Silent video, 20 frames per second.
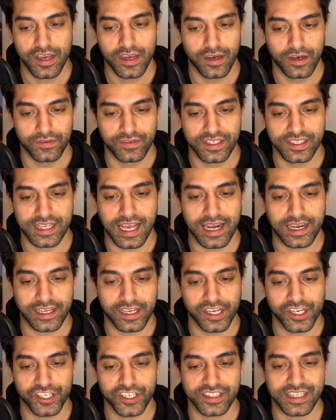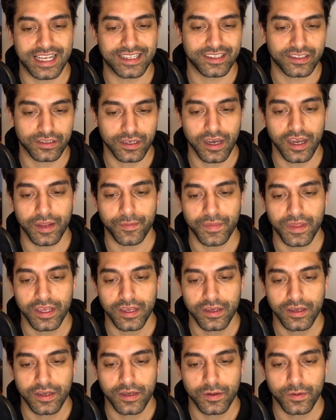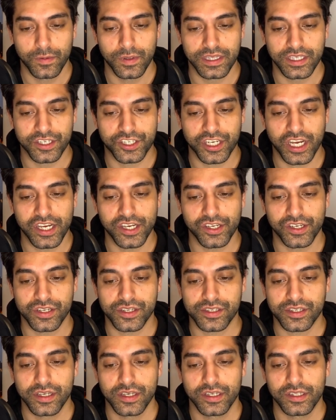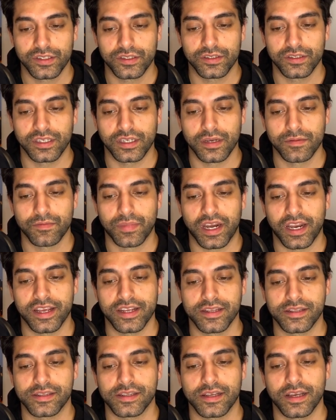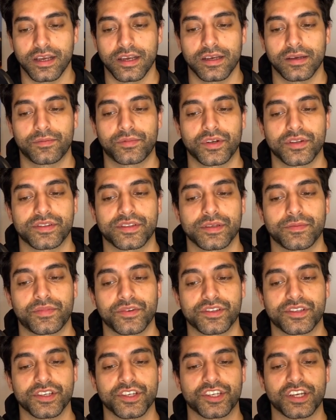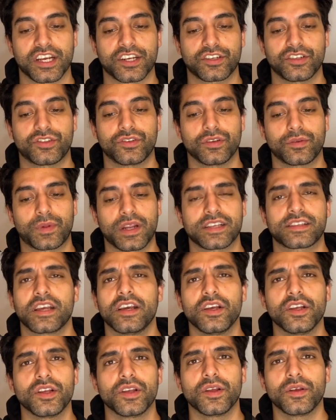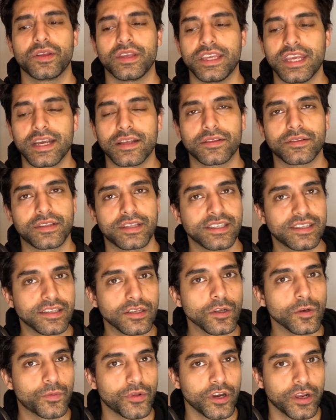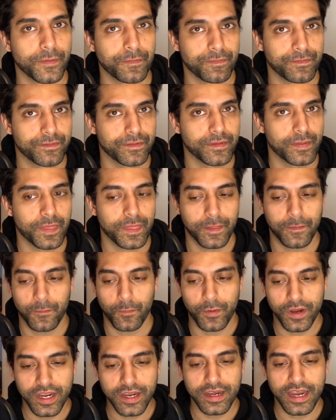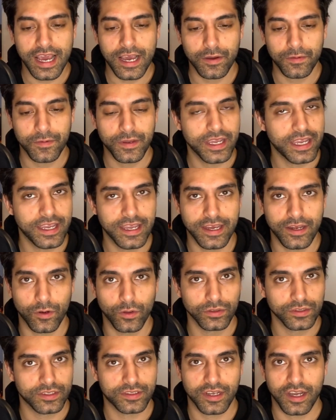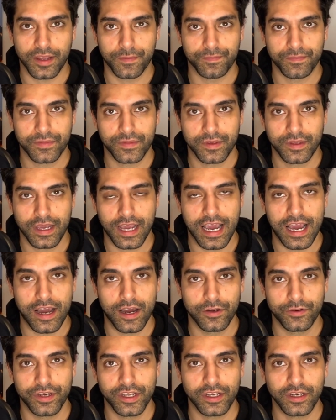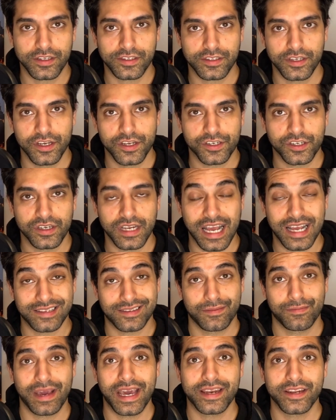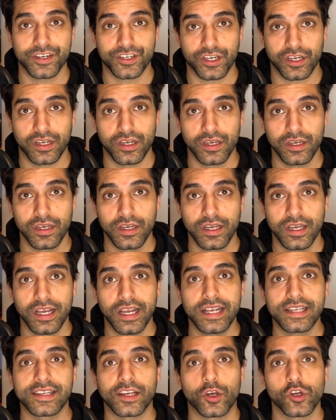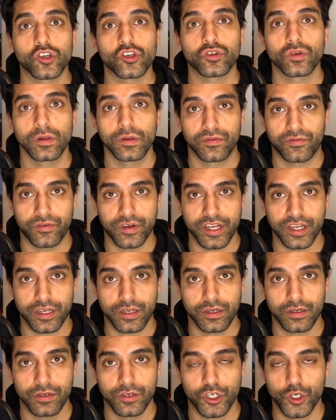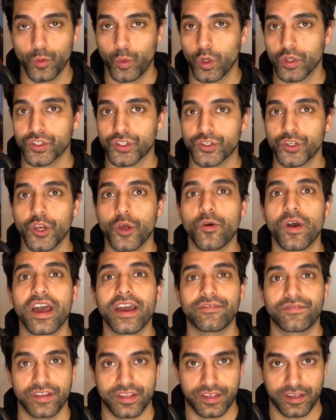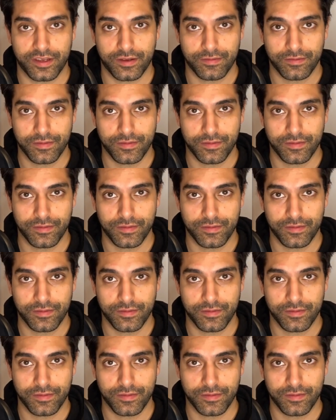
of these allegations at the time when the changes to the complaint procedure actually took place. Yeah, this is a good point. We hear all the time how Nicola Sturgeon, as a manager, is a control freak. She wants to know everything.